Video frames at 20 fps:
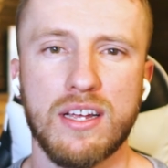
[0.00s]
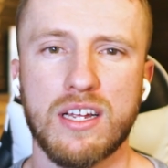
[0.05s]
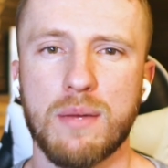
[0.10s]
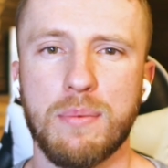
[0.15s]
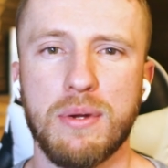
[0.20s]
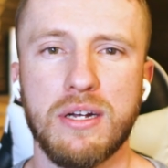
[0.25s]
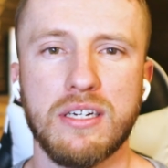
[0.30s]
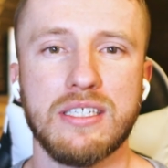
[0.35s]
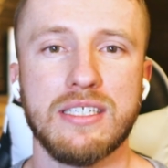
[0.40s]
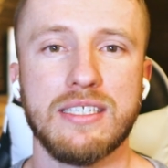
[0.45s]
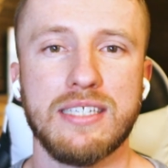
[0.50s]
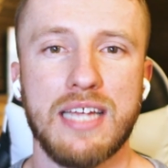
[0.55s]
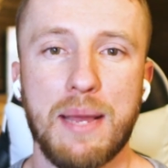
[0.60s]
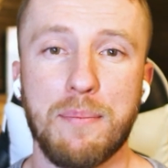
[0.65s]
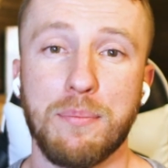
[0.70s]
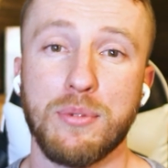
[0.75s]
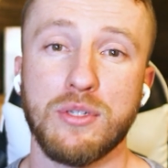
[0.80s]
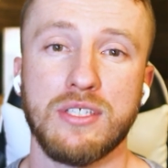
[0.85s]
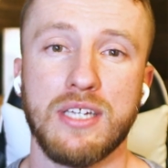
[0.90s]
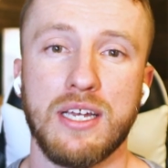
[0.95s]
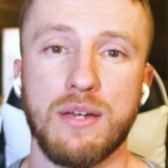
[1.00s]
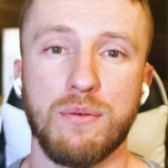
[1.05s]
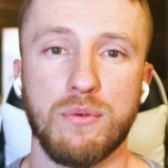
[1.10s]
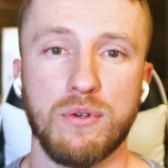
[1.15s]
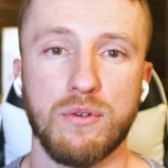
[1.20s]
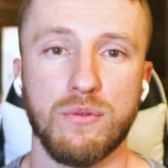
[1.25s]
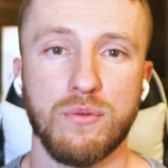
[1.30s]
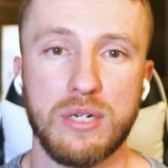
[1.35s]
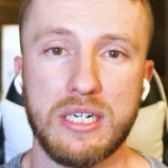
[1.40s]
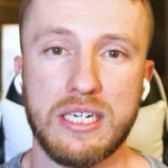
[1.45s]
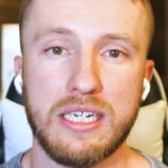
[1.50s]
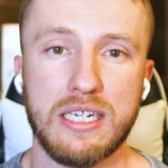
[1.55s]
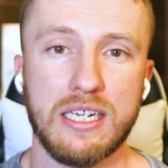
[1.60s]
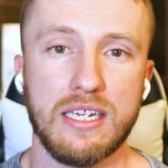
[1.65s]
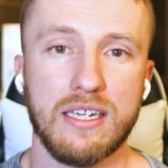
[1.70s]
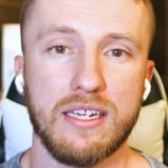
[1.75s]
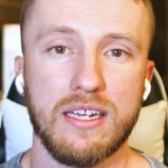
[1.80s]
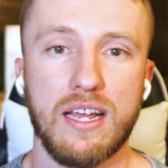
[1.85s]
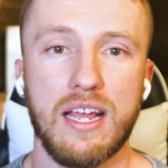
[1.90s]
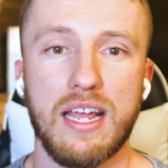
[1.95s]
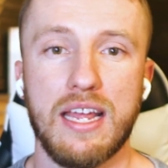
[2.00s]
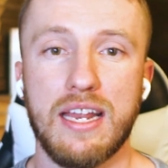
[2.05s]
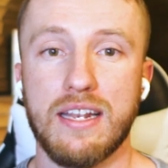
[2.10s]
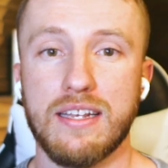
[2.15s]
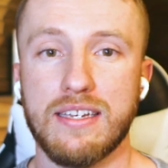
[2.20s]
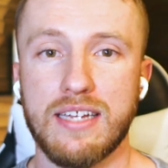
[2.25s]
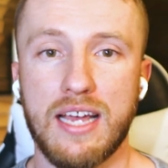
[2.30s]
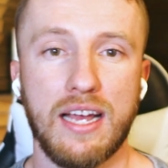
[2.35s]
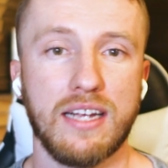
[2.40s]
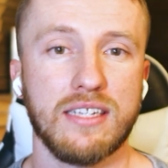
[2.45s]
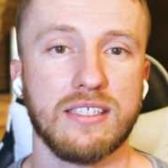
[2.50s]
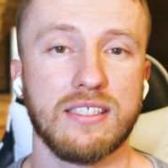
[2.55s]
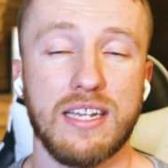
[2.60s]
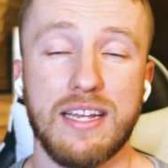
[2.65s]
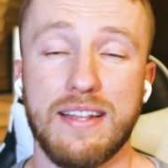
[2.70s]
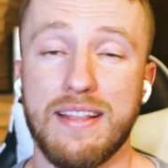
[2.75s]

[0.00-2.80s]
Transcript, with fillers: compared to 10% when reading it in text.